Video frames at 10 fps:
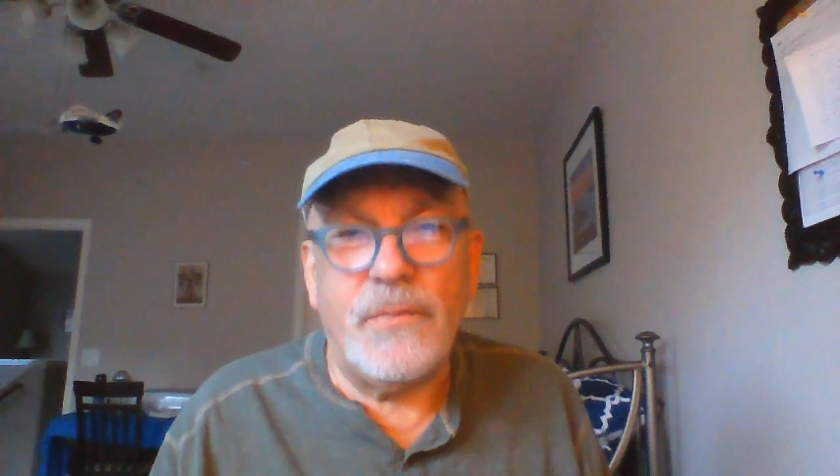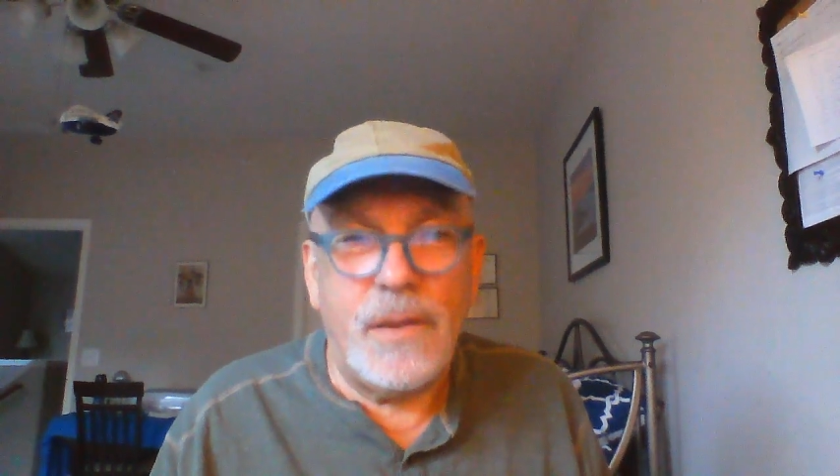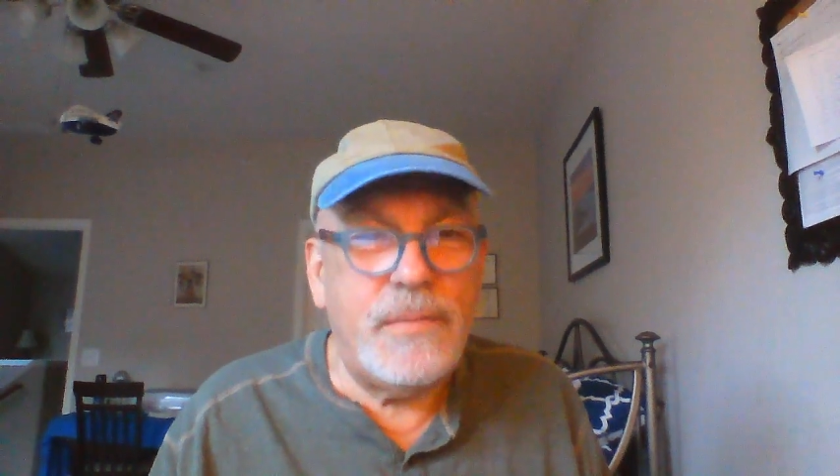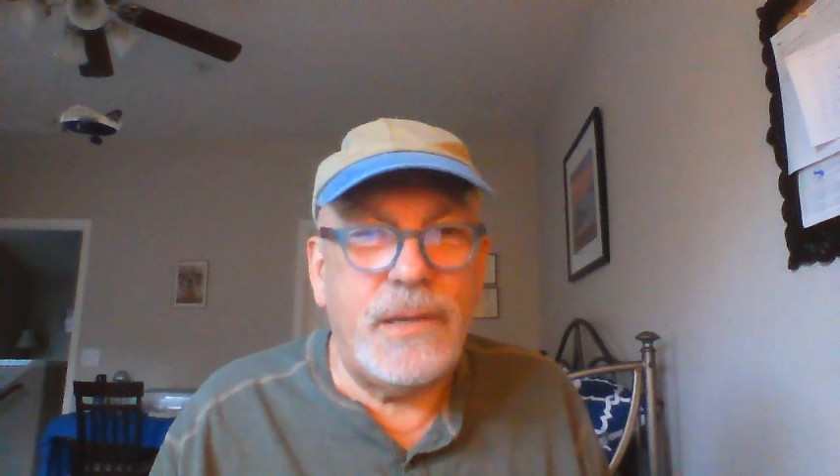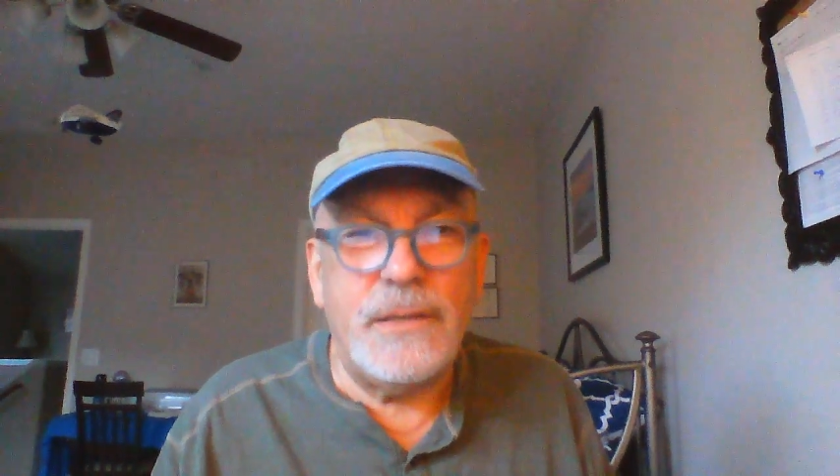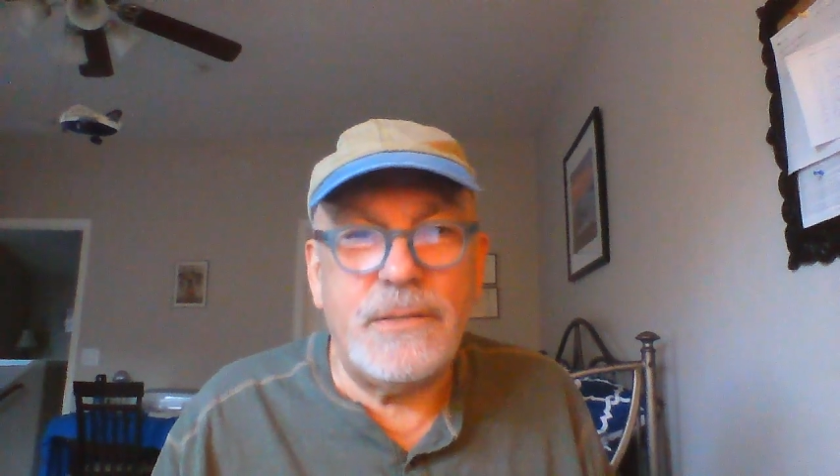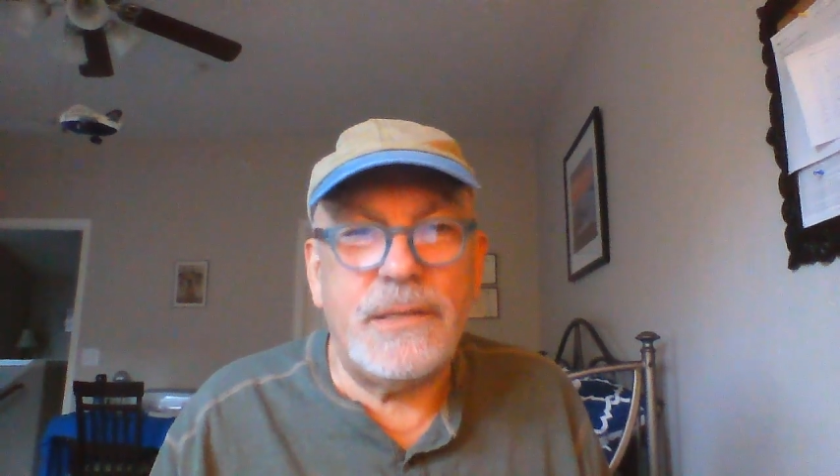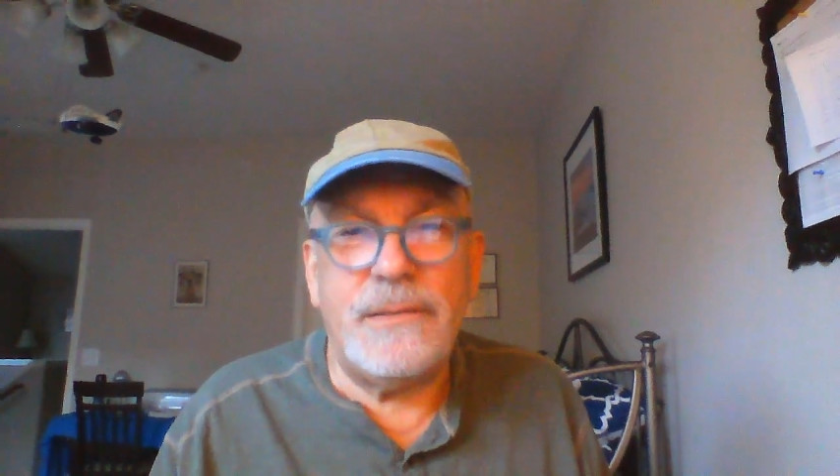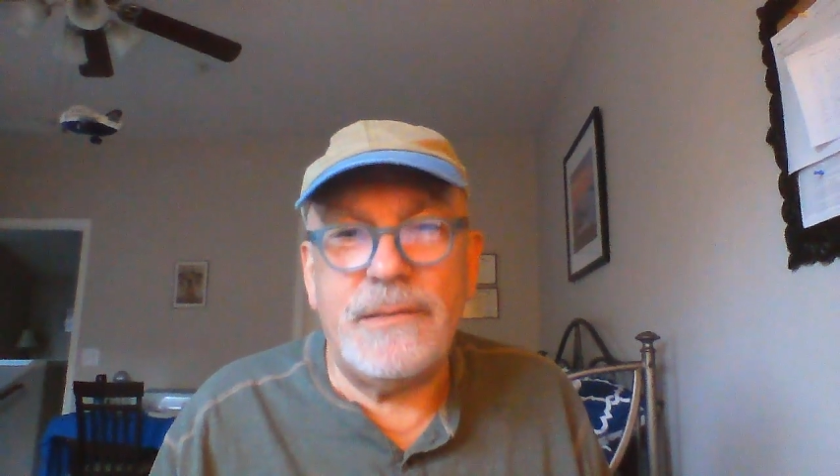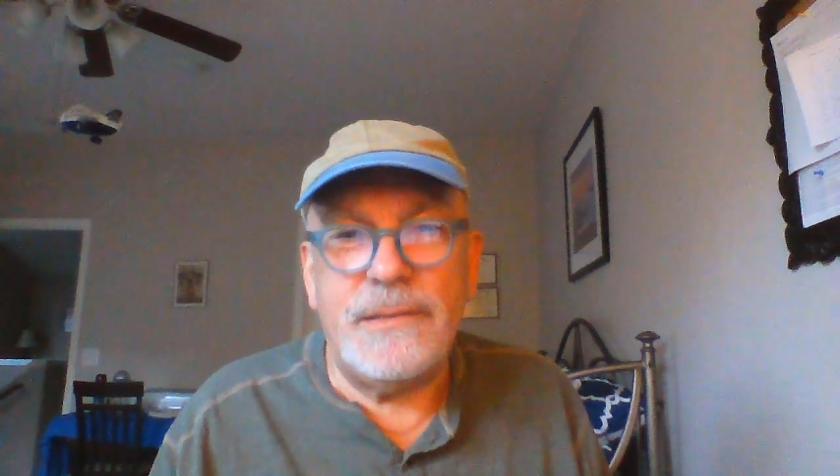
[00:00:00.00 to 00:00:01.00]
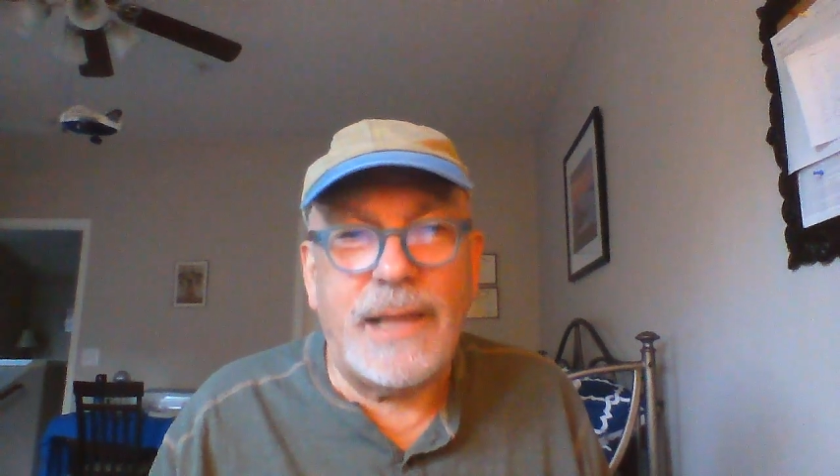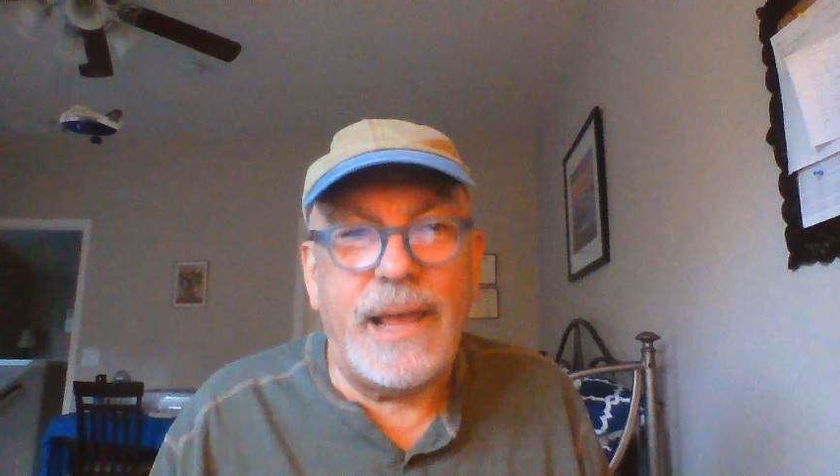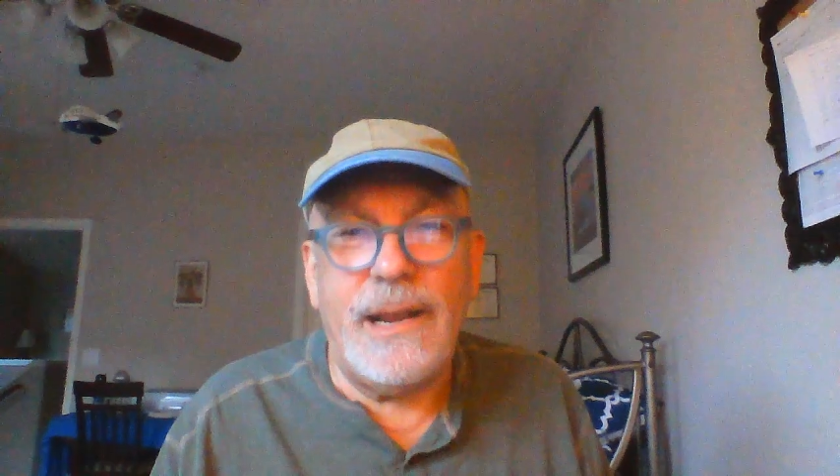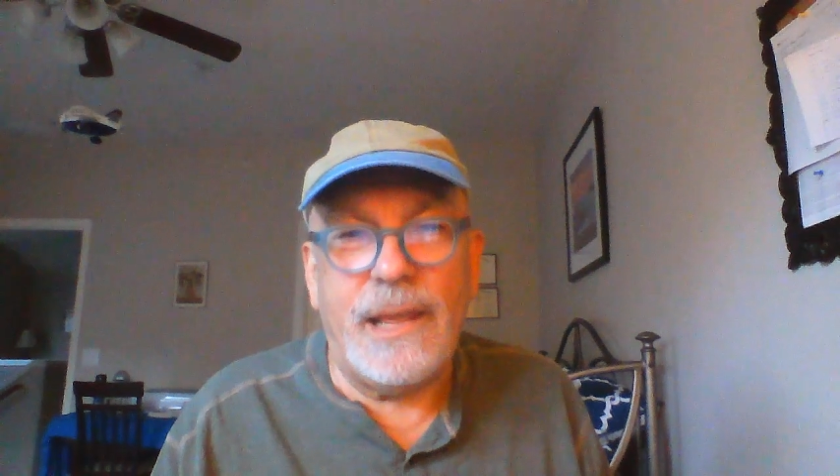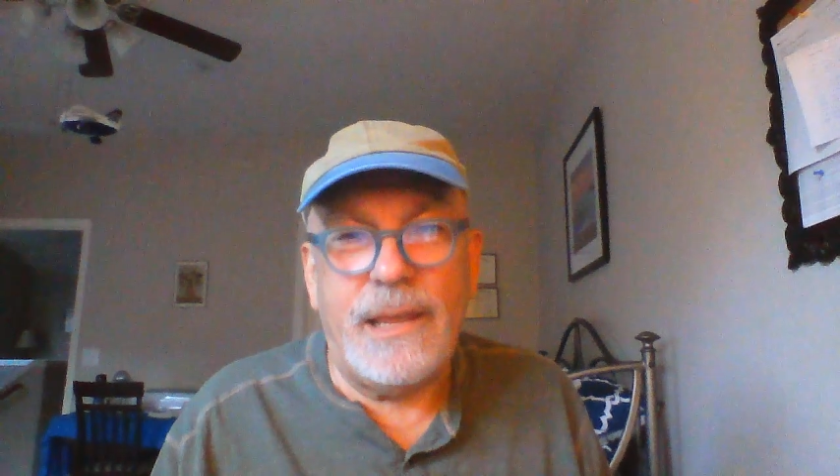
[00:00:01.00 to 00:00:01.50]
Women use it
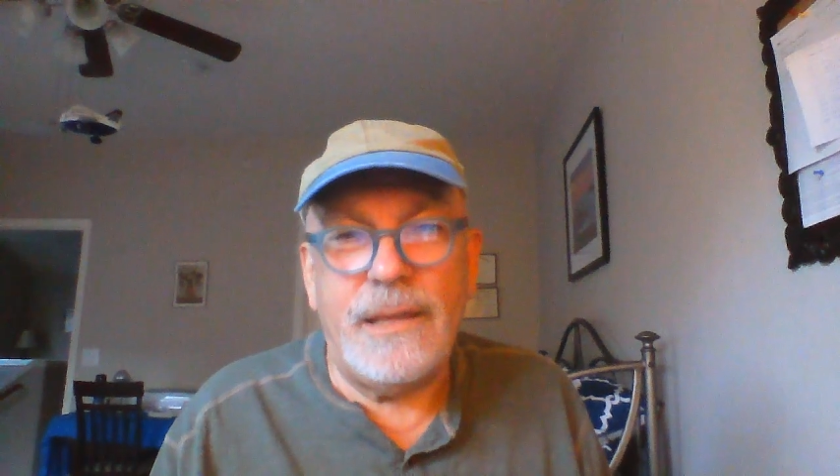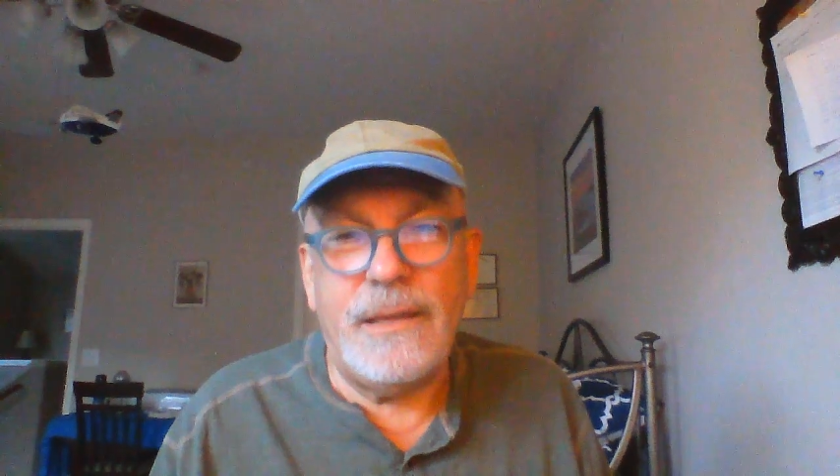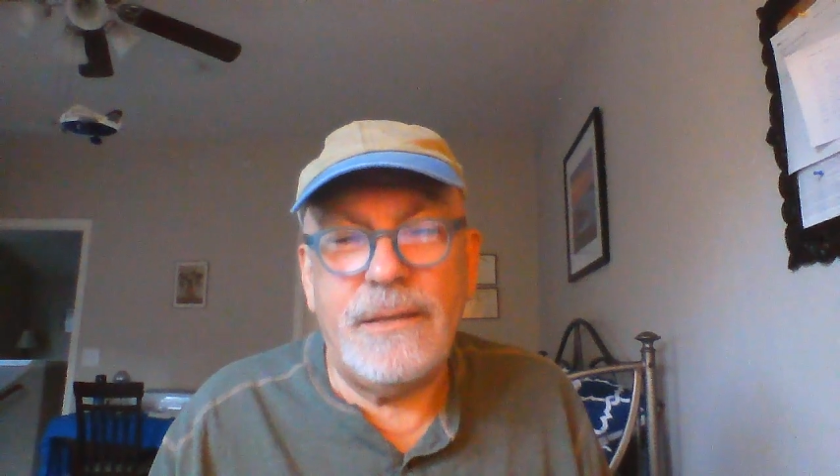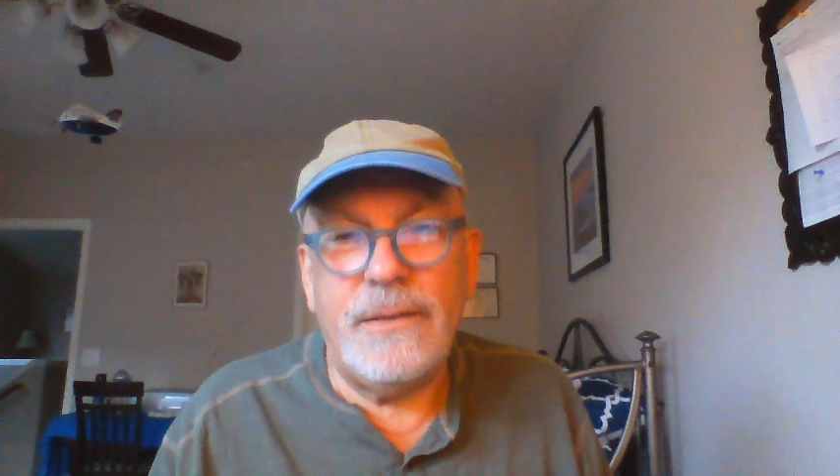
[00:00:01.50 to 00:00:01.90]
daily.